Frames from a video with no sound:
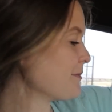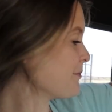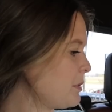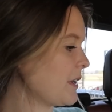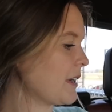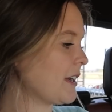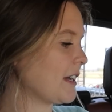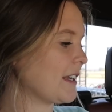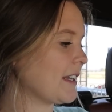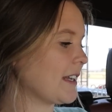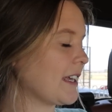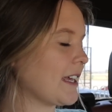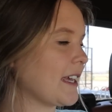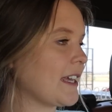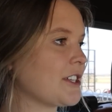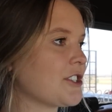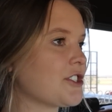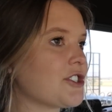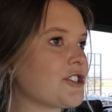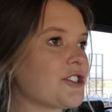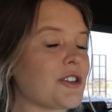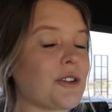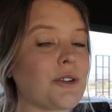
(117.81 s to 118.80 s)
But
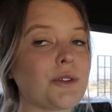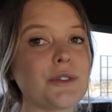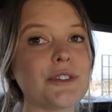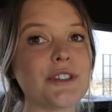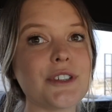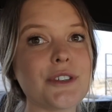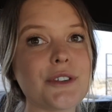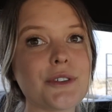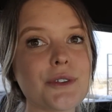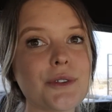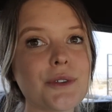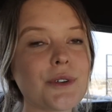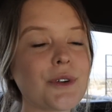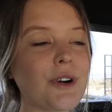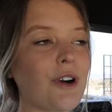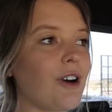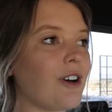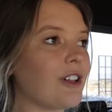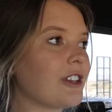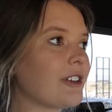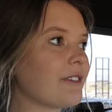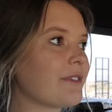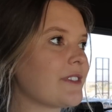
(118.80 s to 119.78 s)
it shows you
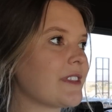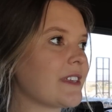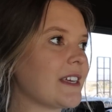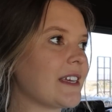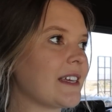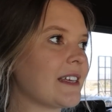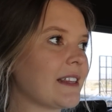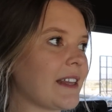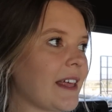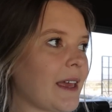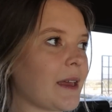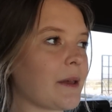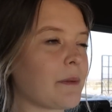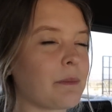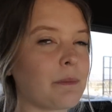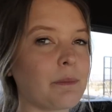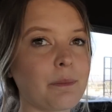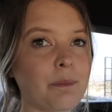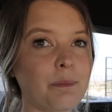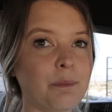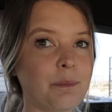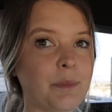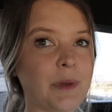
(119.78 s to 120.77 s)
all of the like
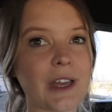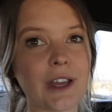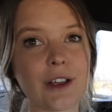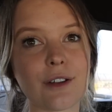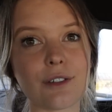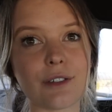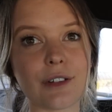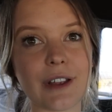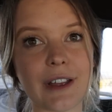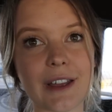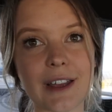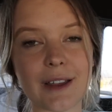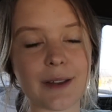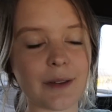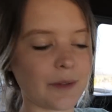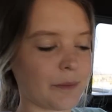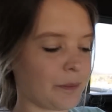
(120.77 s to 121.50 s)
big rig